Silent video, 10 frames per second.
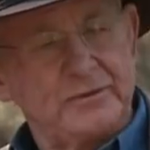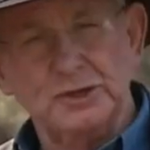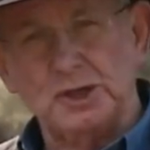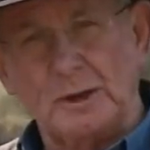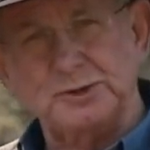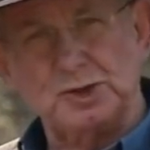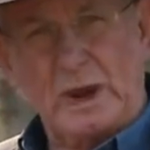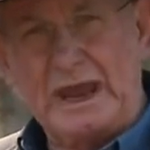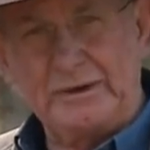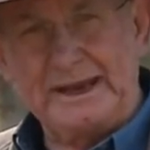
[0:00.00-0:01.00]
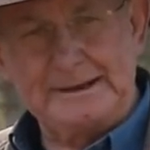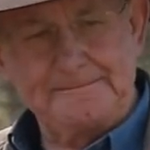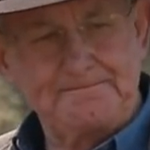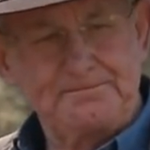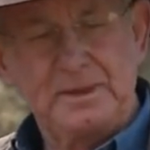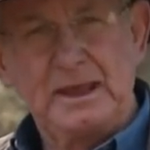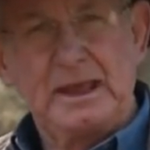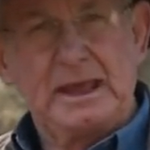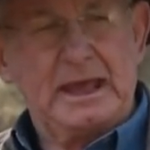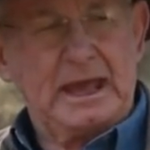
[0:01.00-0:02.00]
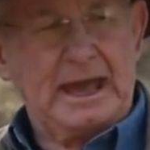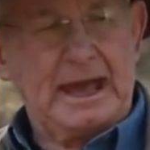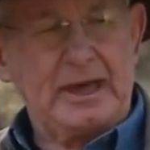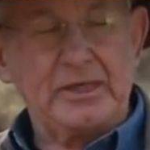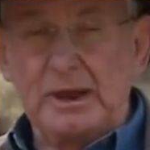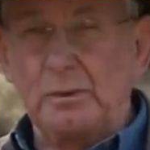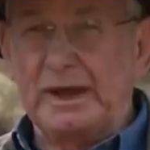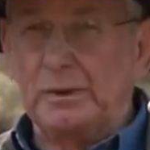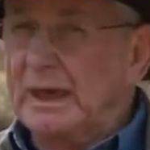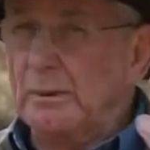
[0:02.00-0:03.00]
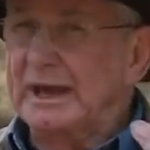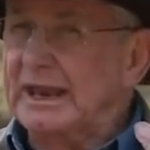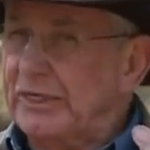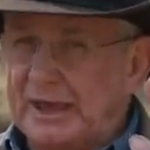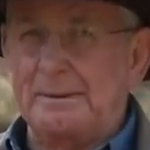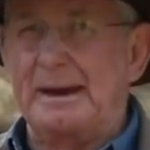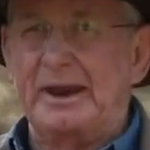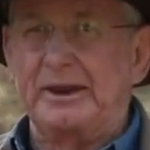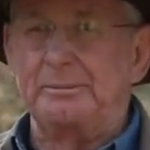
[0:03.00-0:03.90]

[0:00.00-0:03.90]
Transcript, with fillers: you stop swearing, uh, then, we, then we're going to think about it.